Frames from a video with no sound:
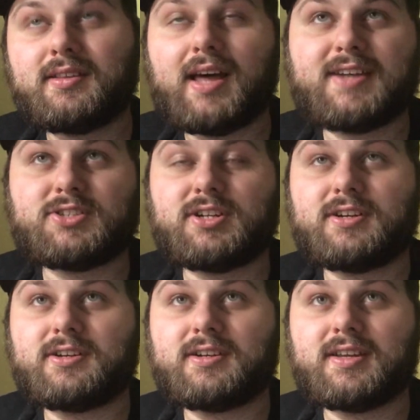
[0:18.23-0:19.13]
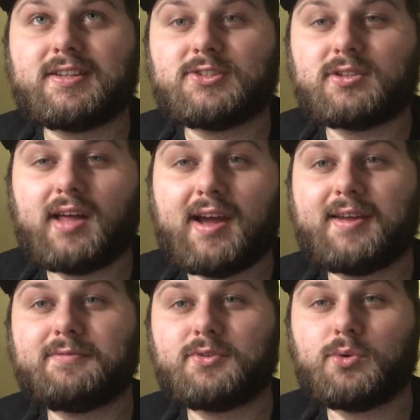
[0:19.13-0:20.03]
last year in July
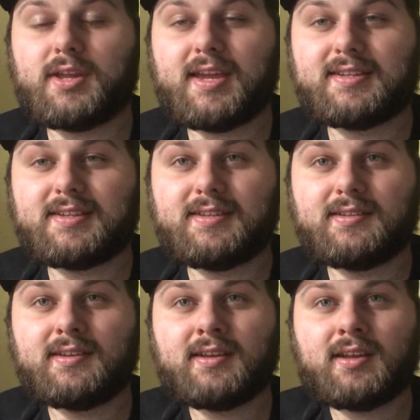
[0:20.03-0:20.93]
of 2018.